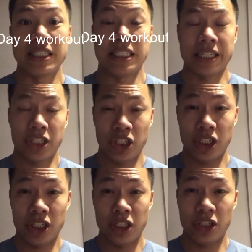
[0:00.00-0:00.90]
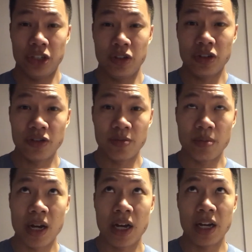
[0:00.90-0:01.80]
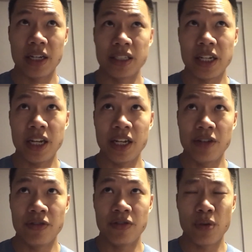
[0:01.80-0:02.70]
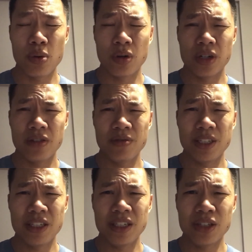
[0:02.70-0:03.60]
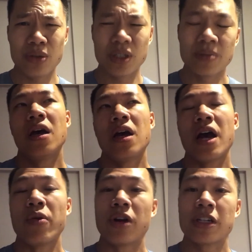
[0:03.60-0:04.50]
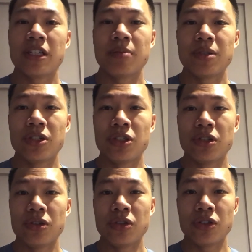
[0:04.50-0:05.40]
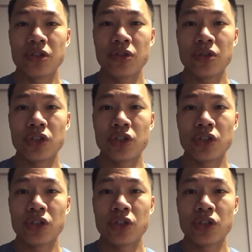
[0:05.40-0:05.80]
session 2 of my day 4 of the deload. I worked up to 2